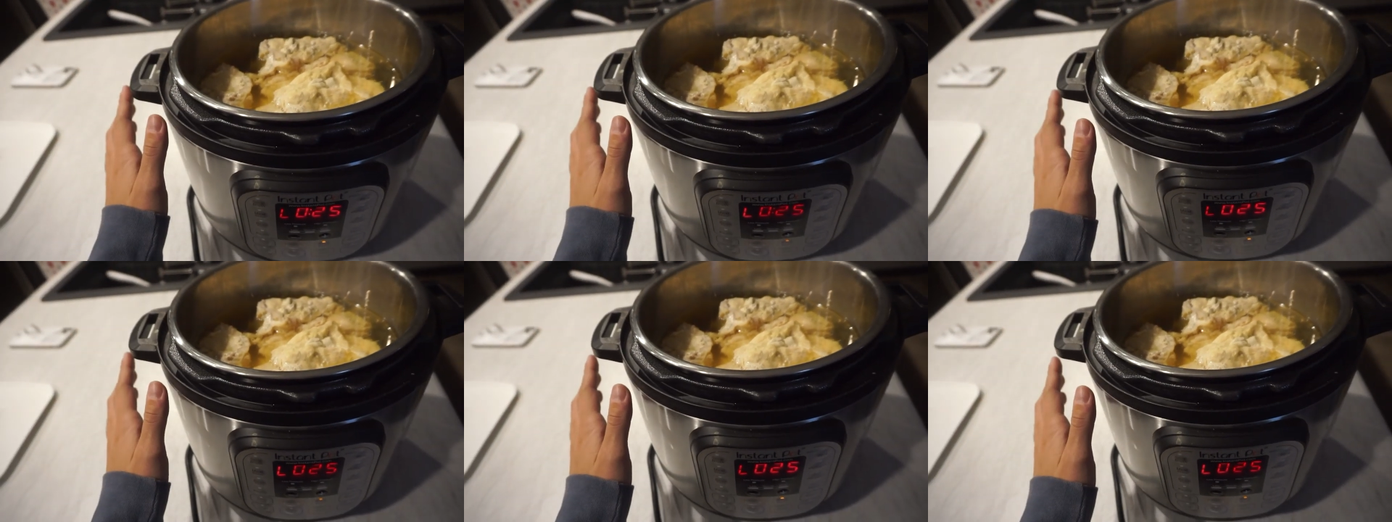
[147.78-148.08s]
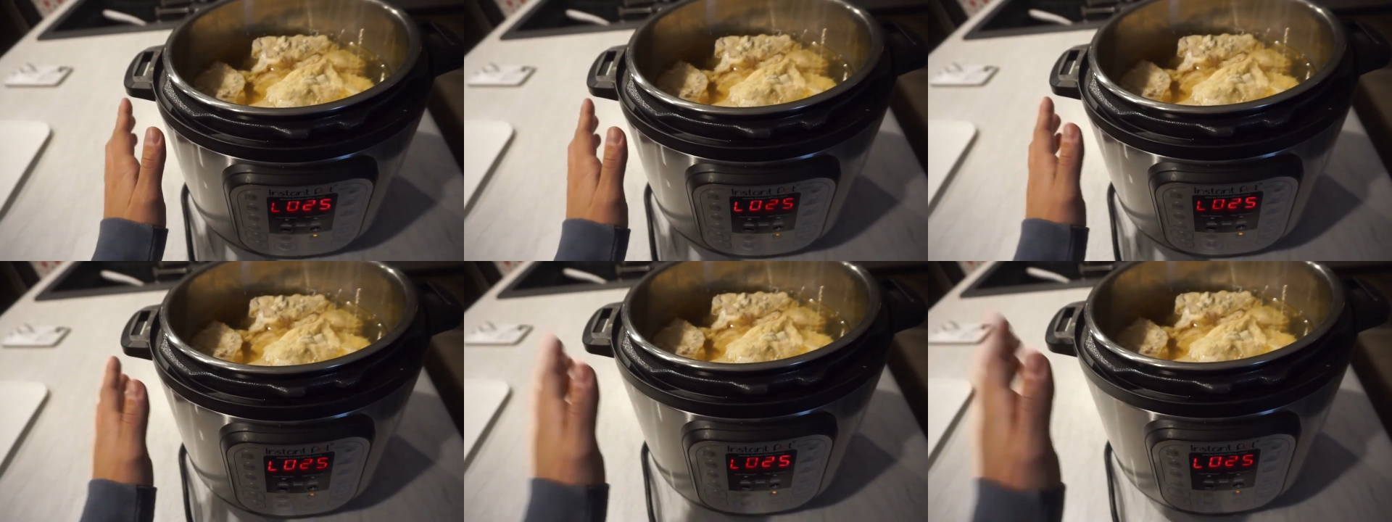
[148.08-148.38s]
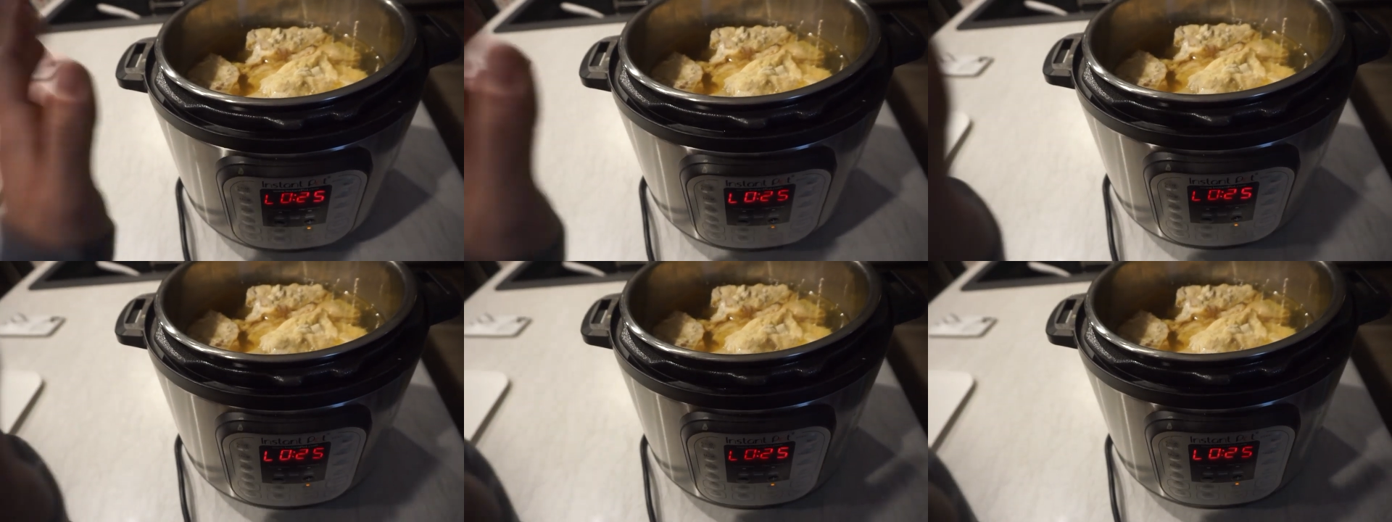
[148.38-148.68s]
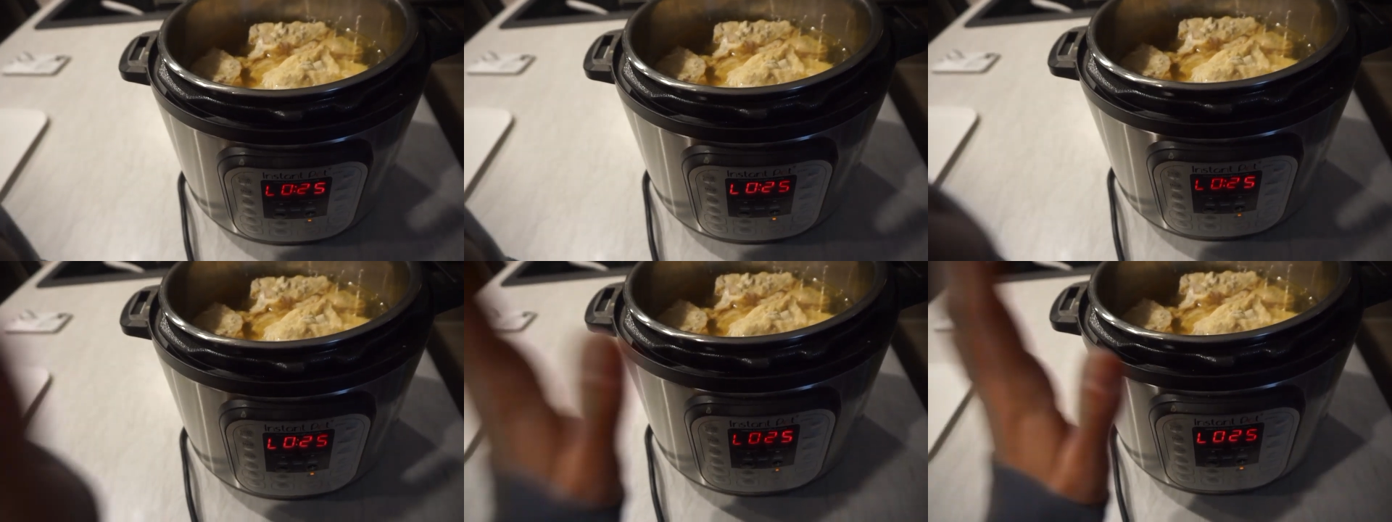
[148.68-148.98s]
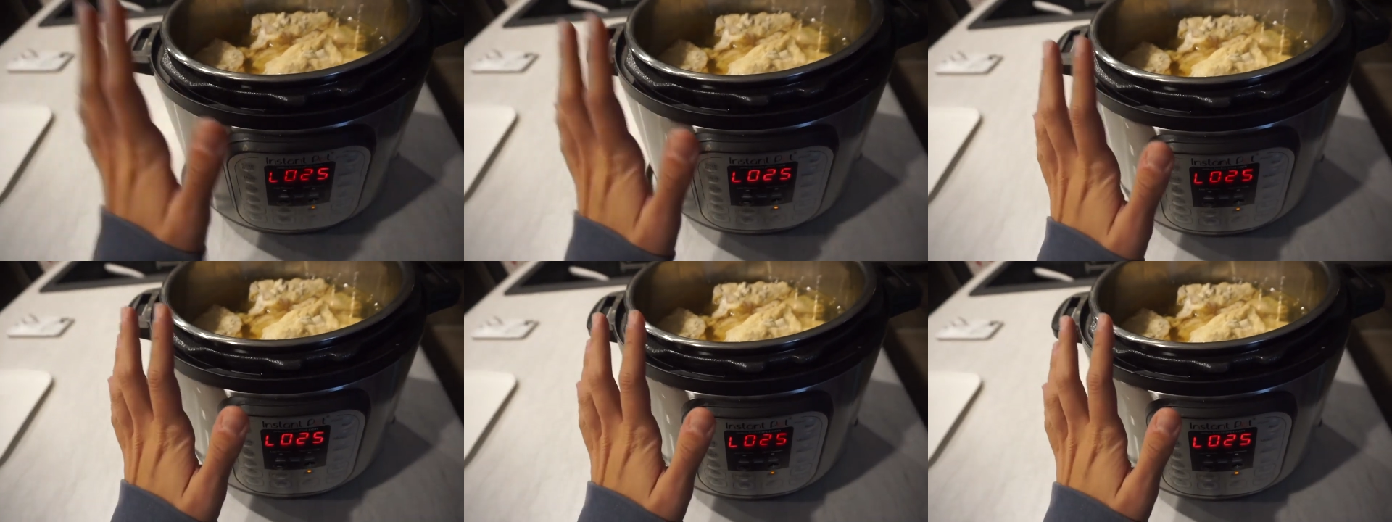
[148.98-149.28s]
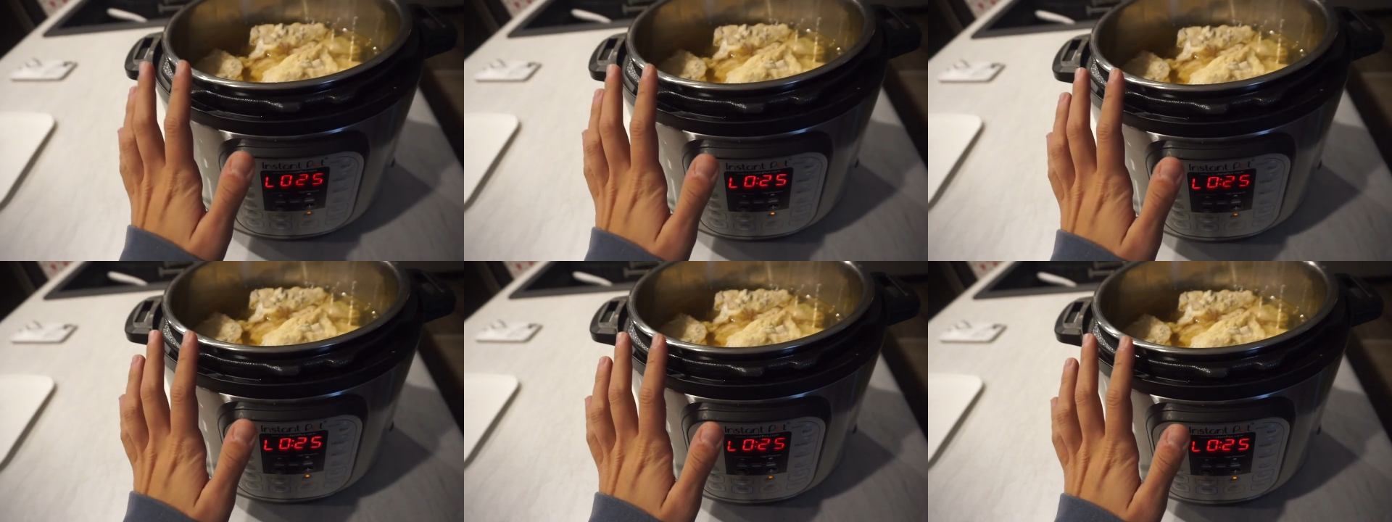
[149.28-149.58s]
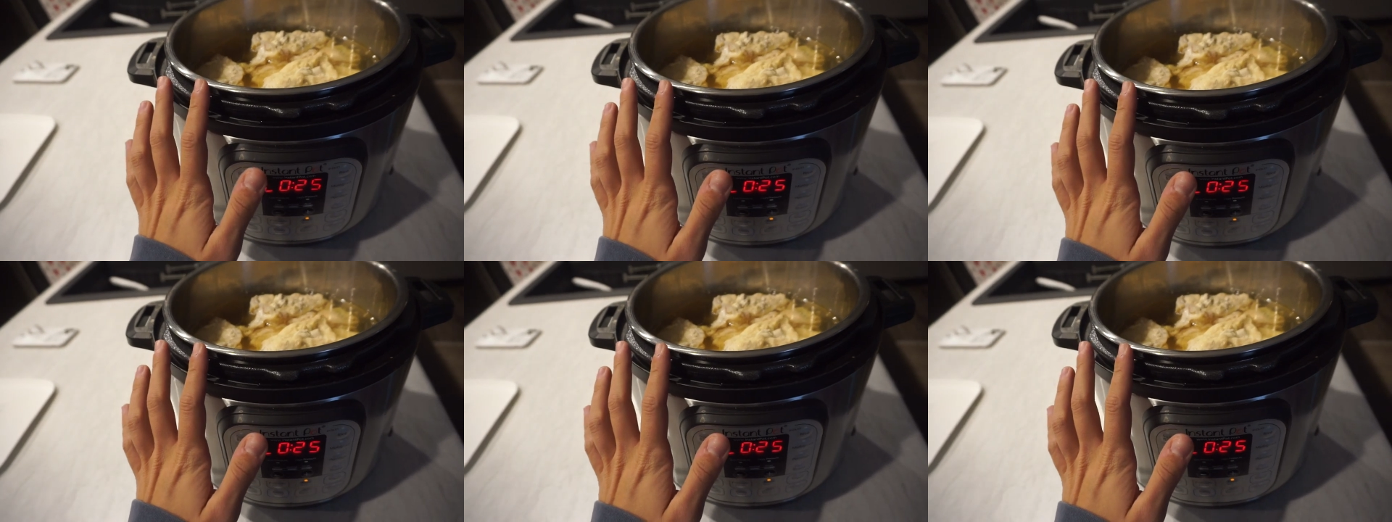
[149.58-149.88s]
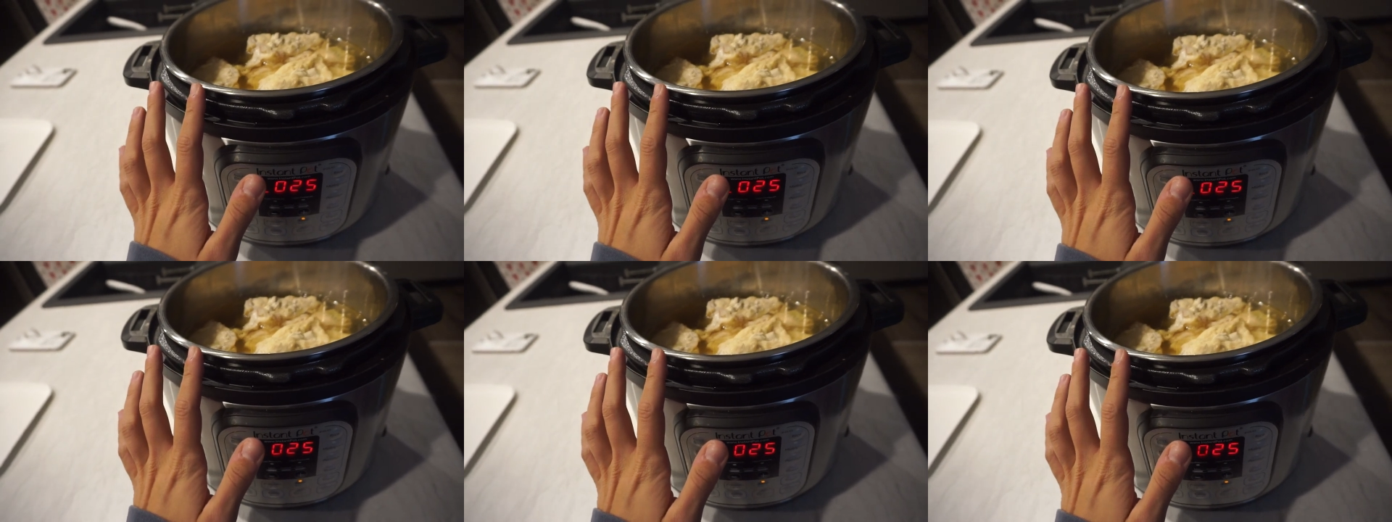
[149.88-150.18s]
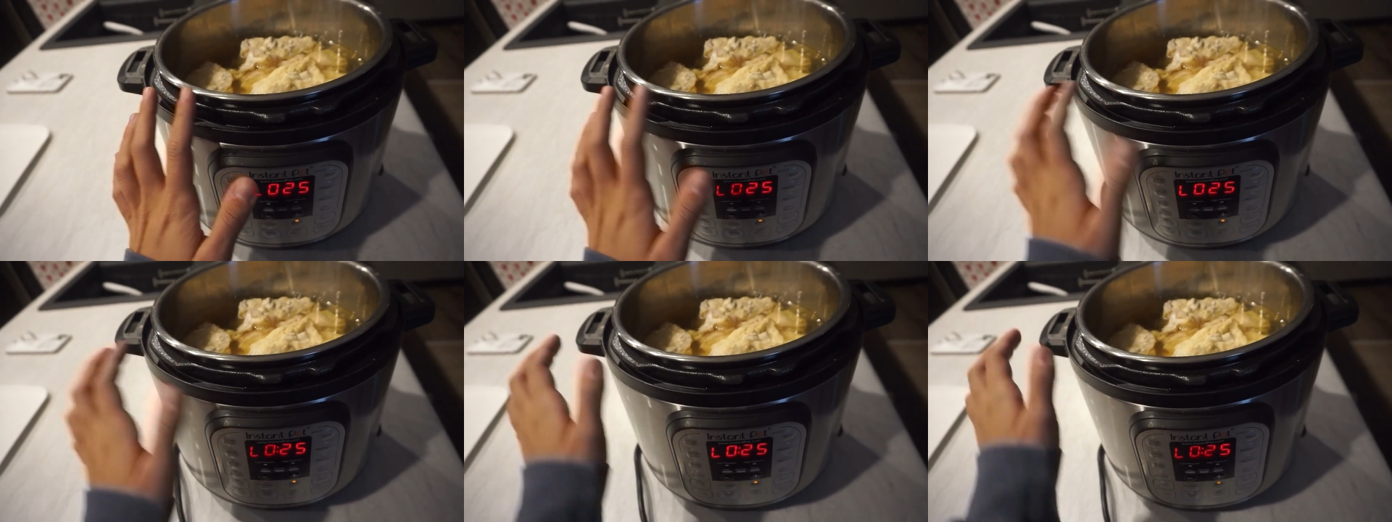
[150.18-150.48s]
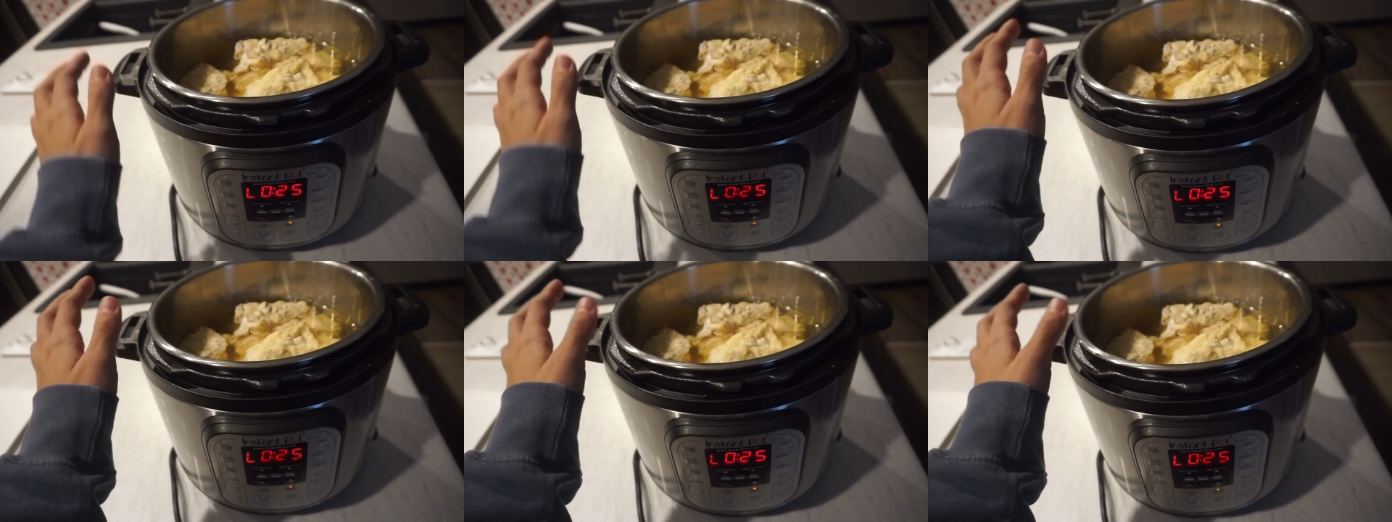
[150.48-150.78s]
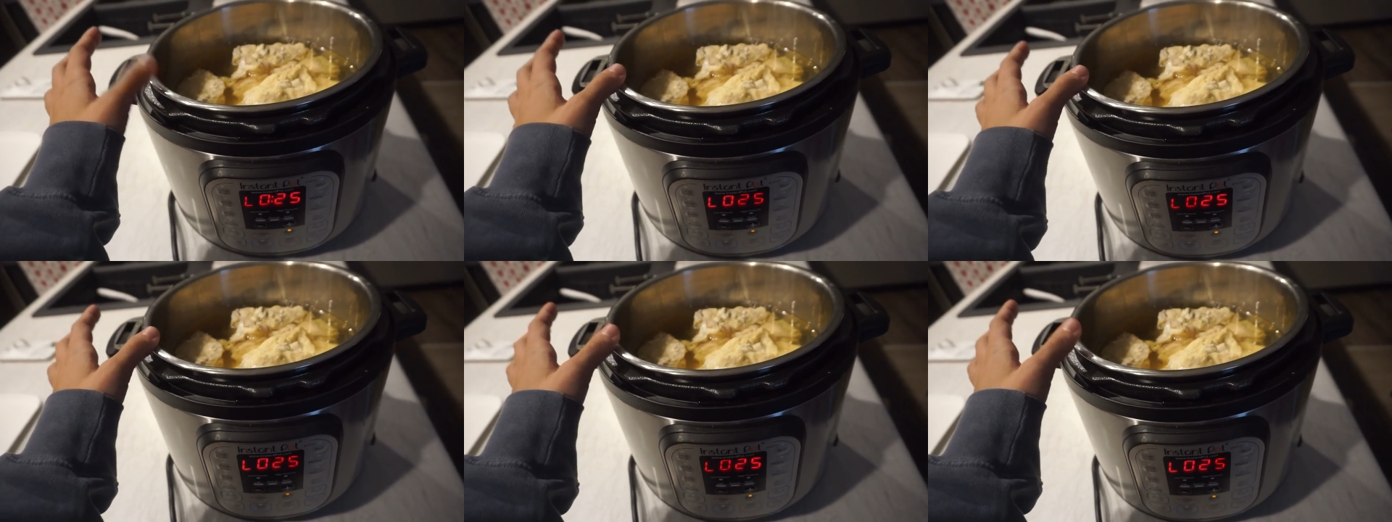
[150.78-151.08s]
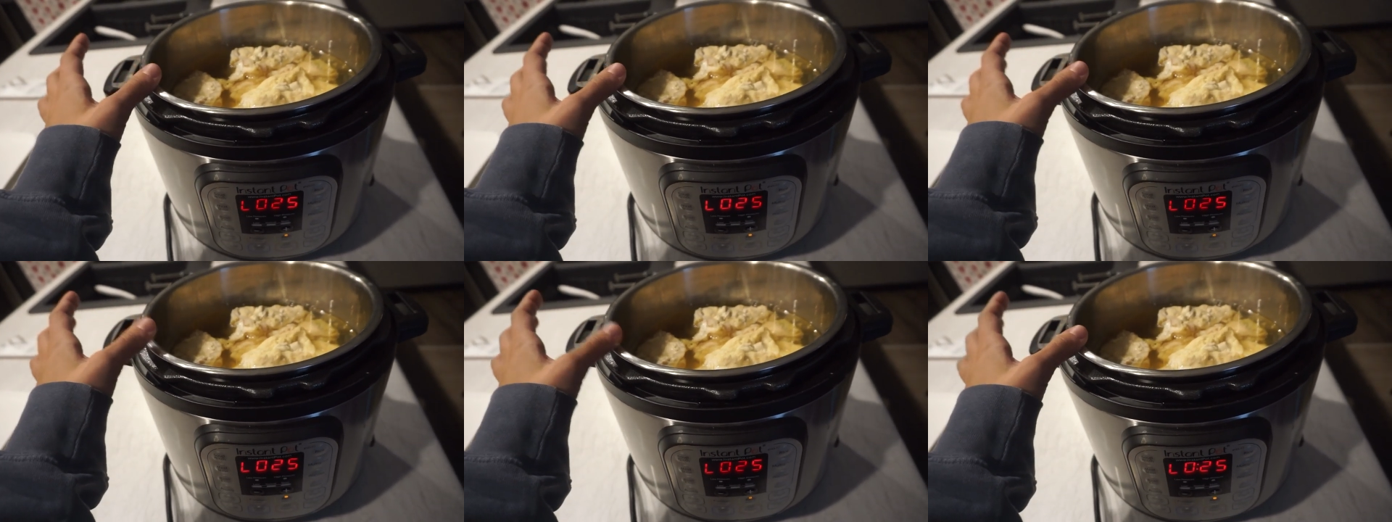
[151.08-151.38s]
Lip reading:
[unreadable: no face in view]